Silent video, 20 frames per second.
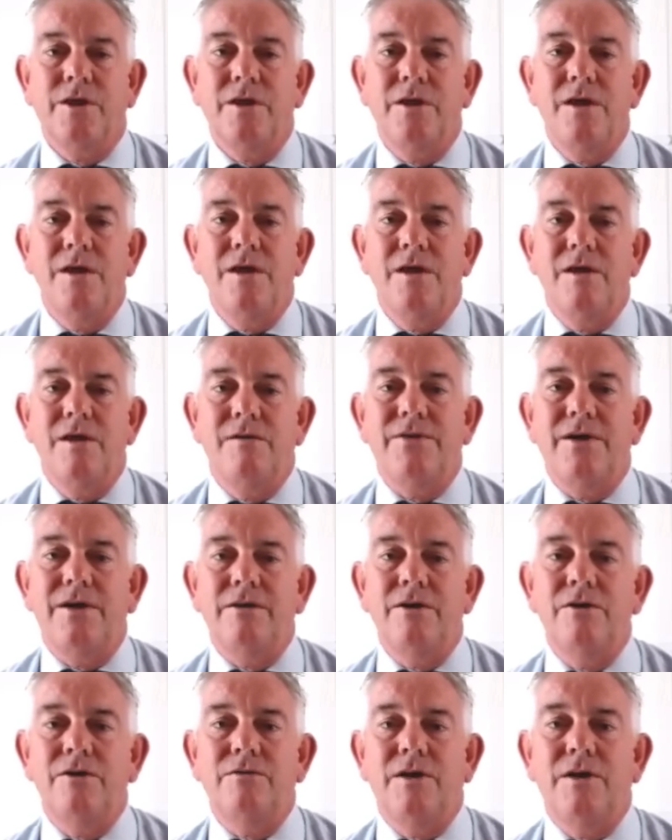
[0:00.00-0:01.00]
If that
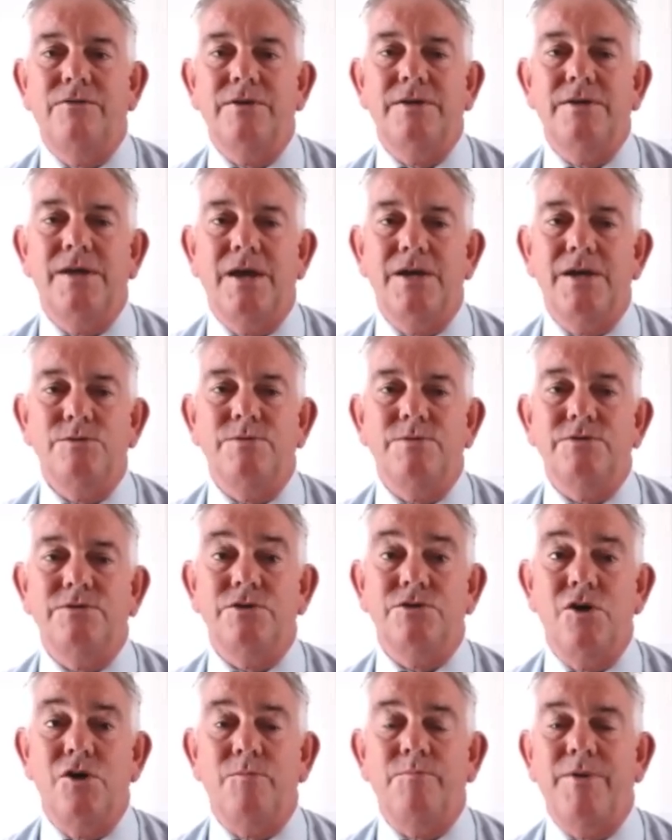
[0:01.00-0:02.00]
low-level engagement does
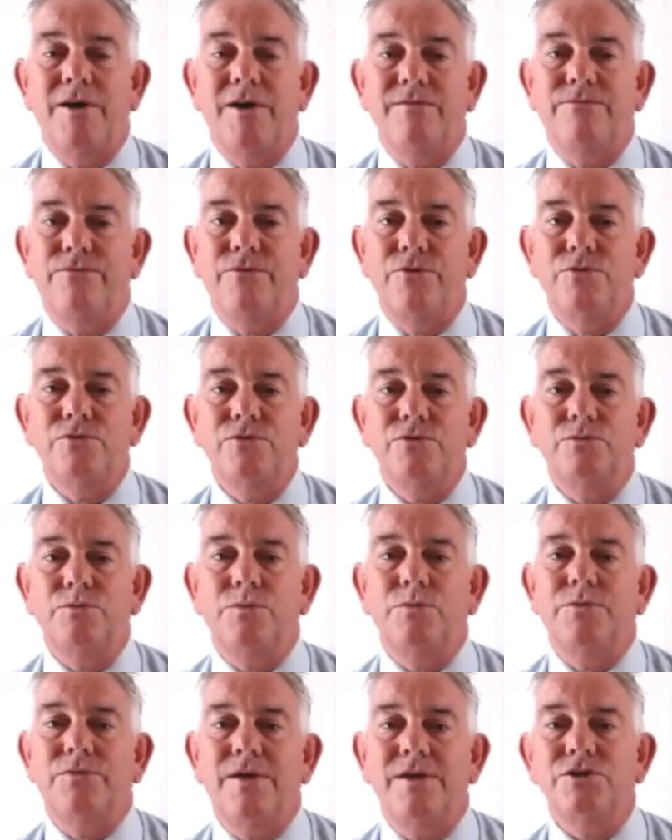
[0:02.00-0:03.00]
not bear fruit, we would
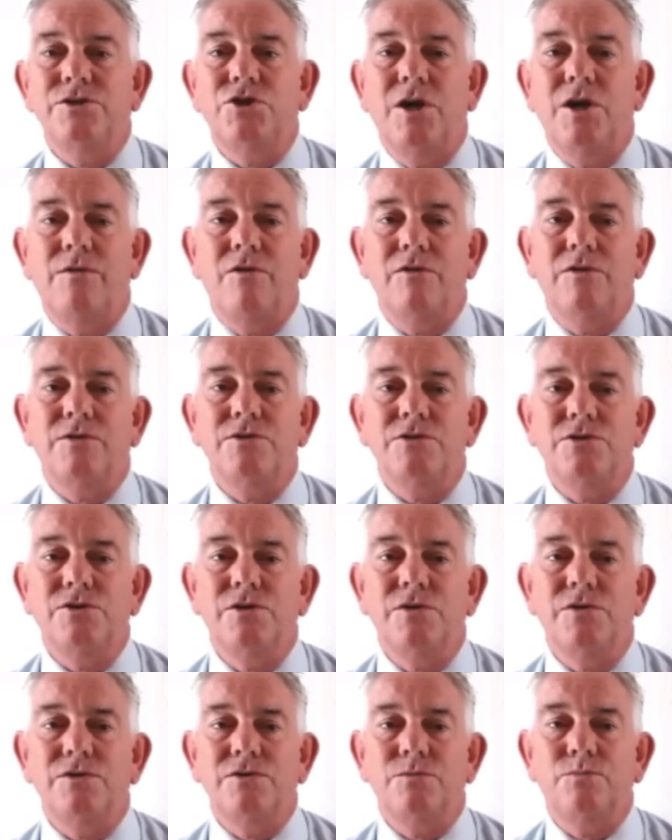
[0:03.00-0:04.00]
then share our
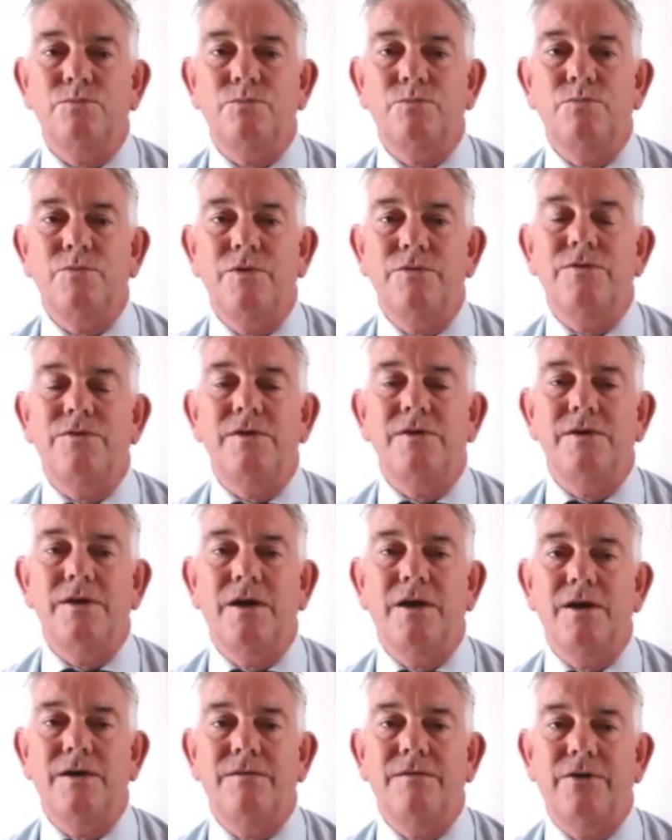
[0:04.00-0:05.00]
concerns with
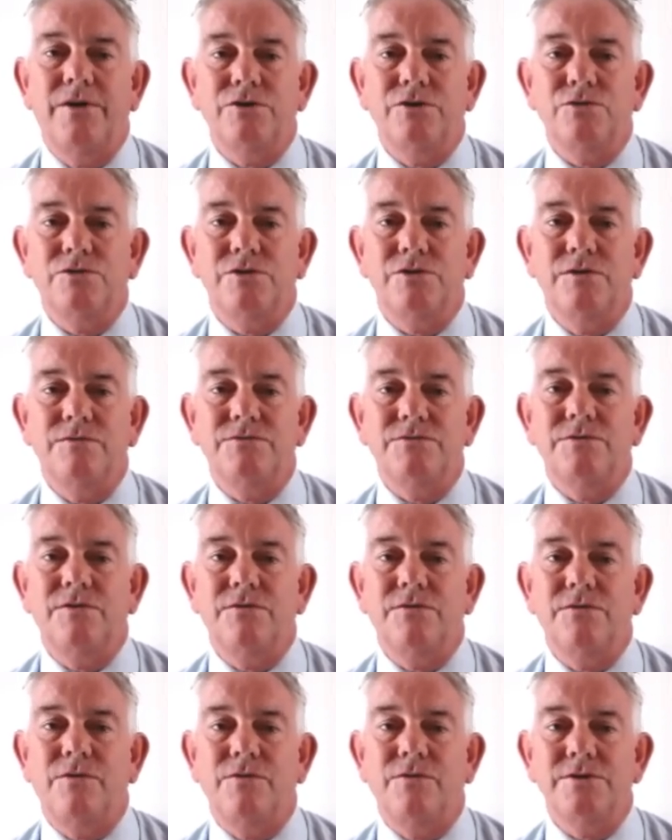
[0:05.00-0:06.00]
the Financial Services
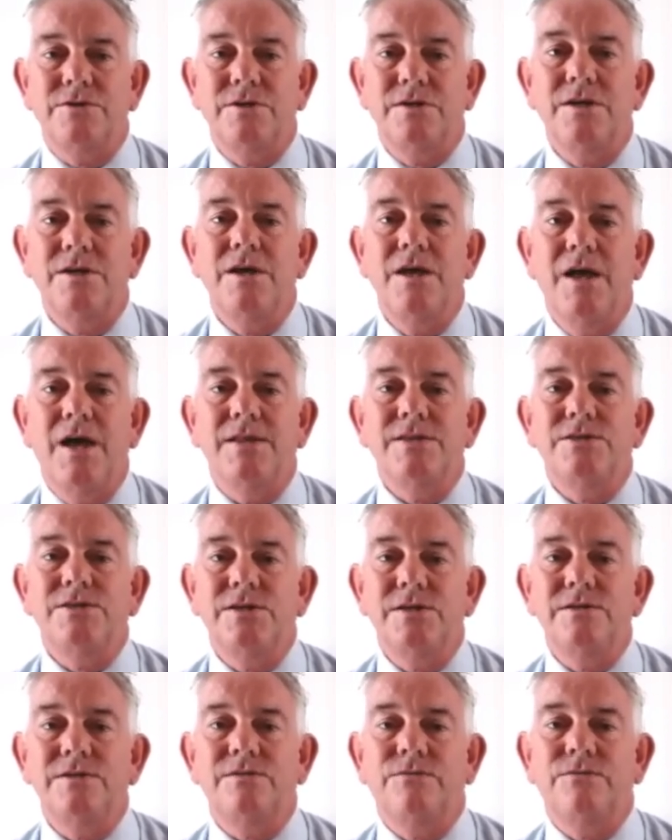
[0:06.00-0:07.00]
Authority and
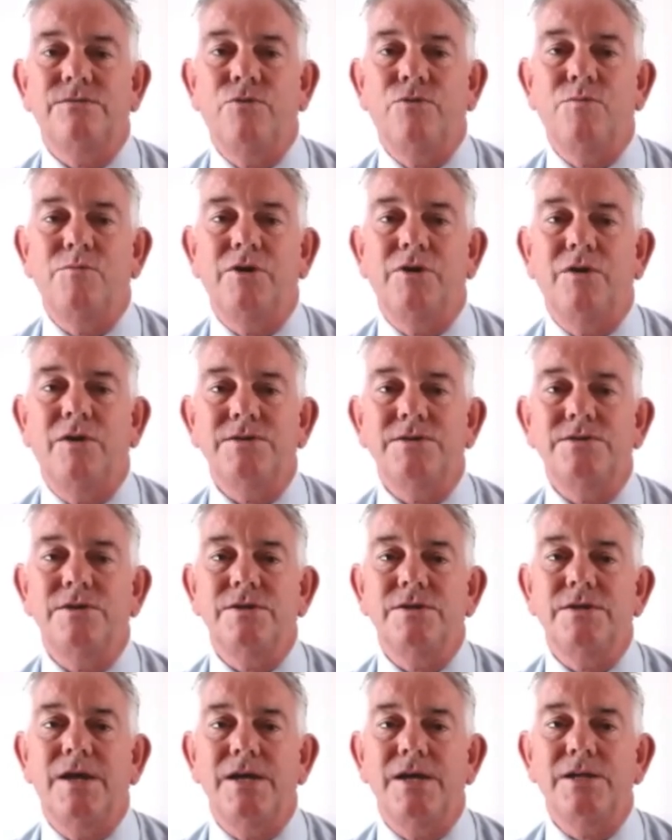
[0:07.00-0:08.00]
seek to formalise the
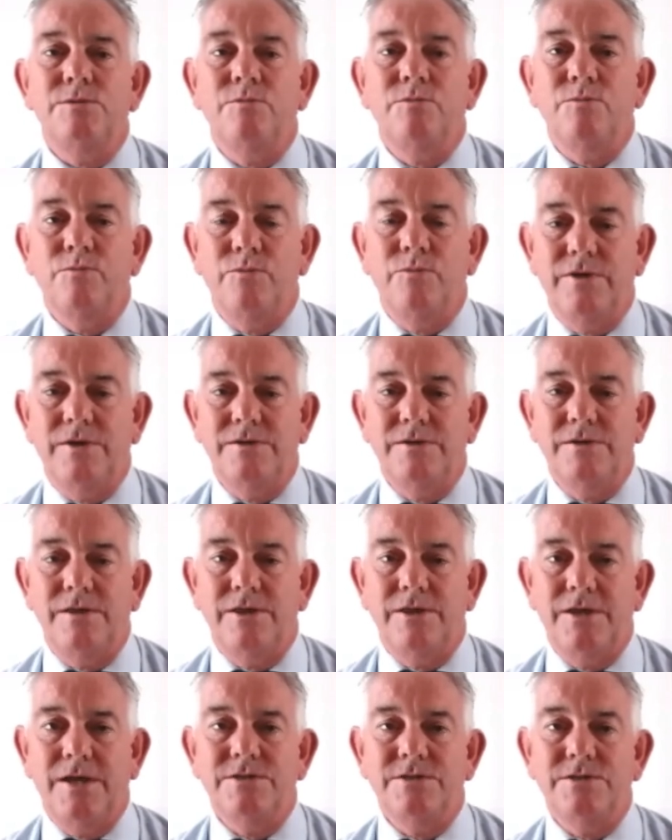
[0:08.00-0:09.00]
engagement with the
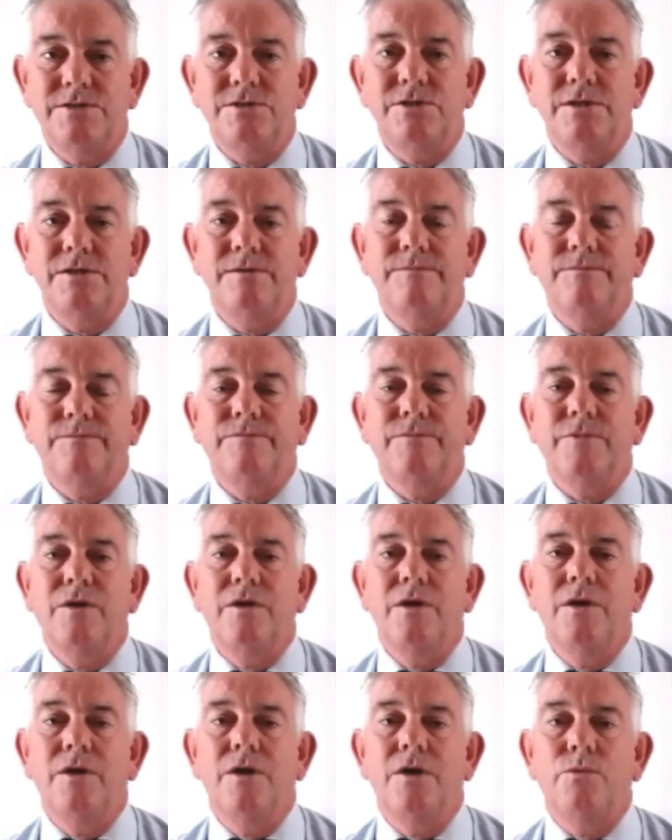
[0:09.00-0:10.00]
entity.
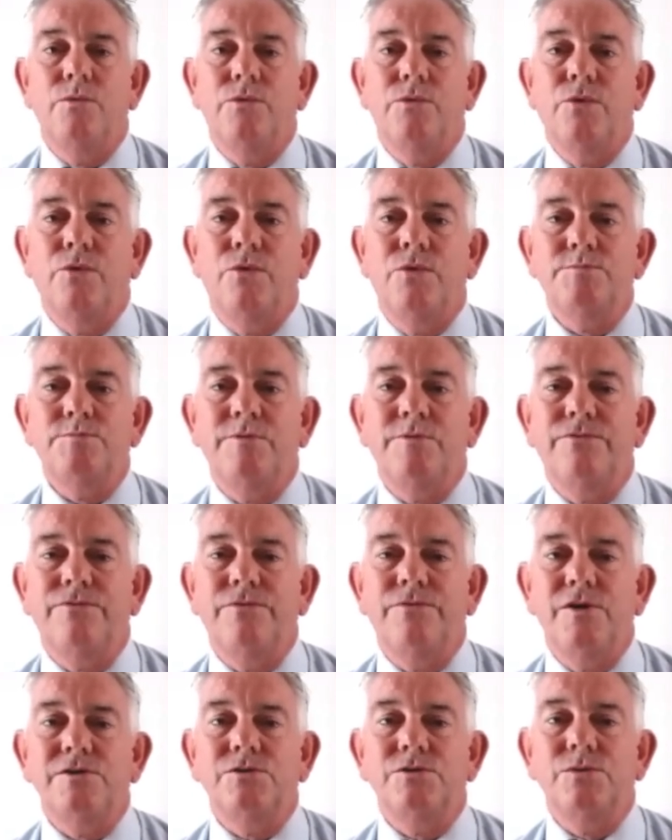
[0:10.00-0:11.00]
We would always
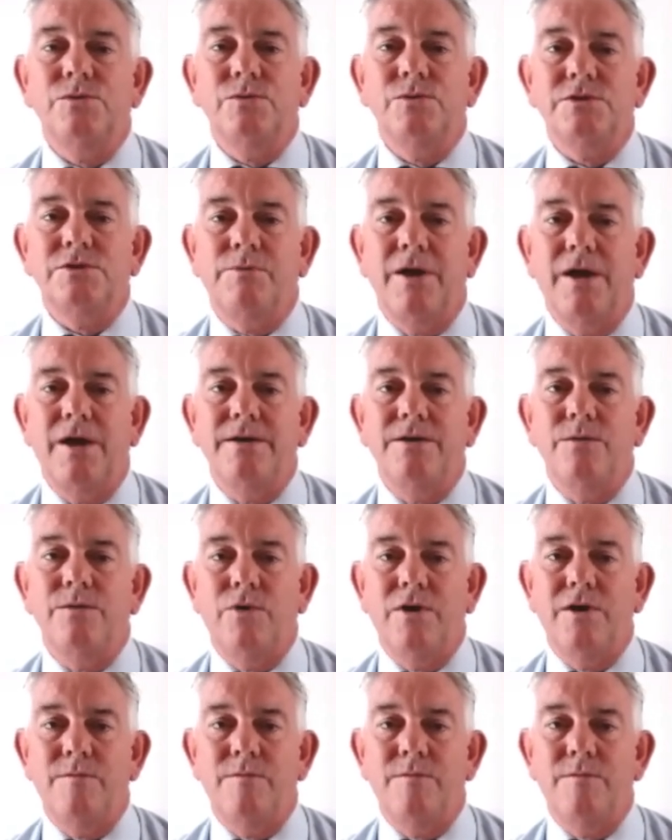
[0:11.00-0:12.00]
prefer to explain and, where
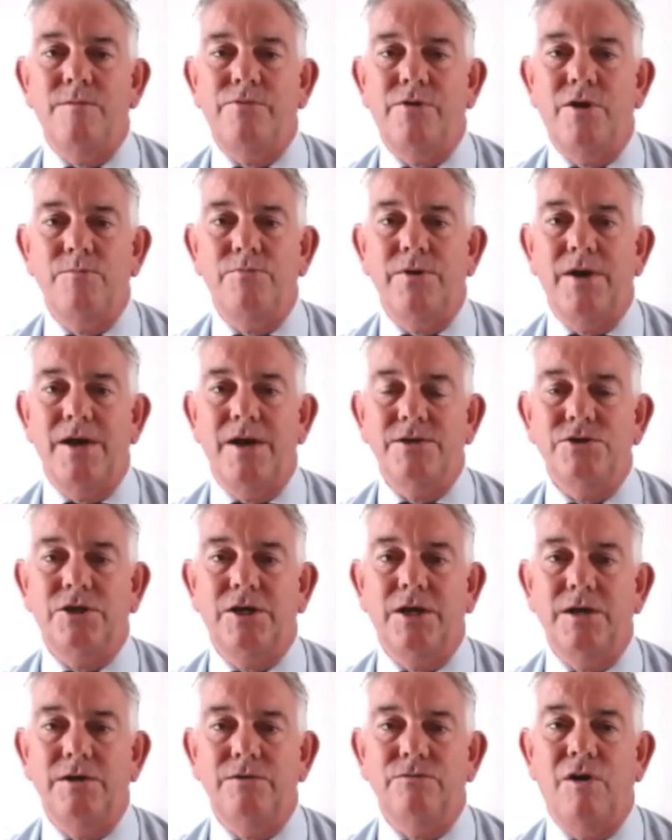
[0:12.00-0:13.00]
appropriate,
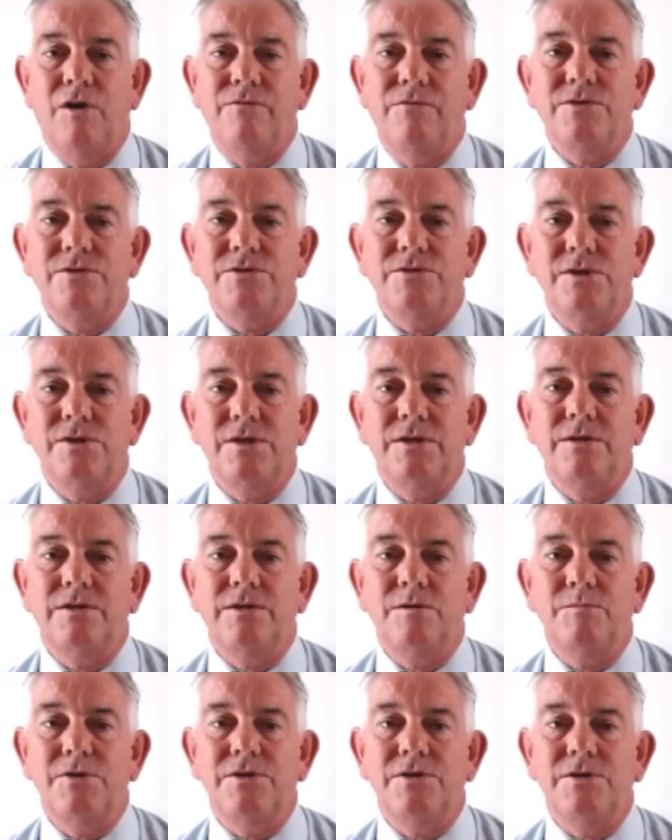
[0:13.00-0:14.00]
educate rather than seek an
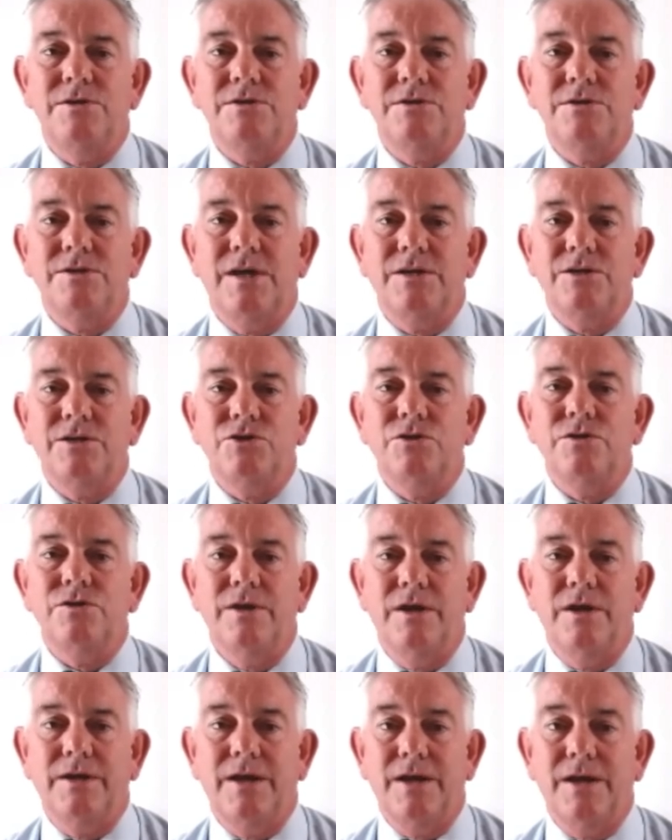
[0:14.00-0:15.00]
immediate sanction
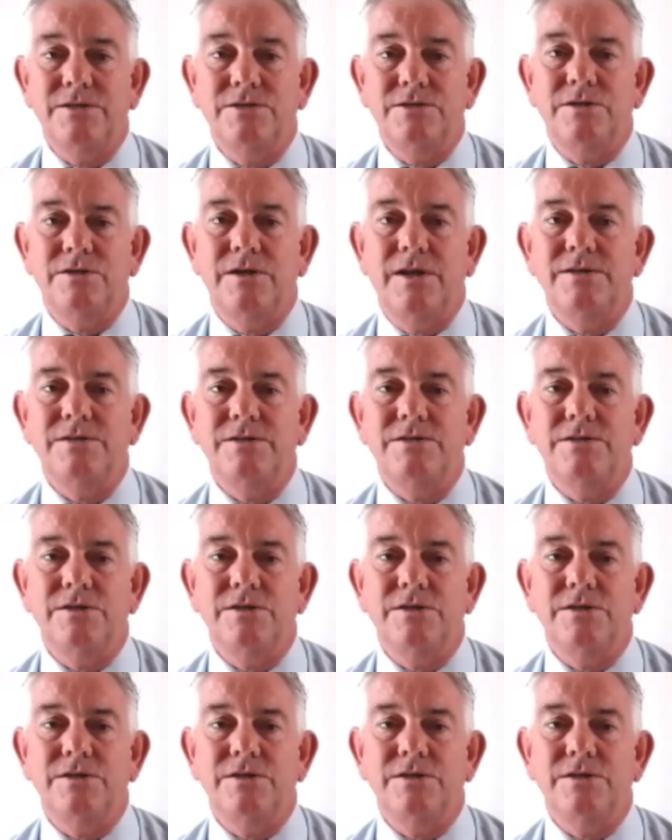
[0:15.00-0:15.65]
against an entity.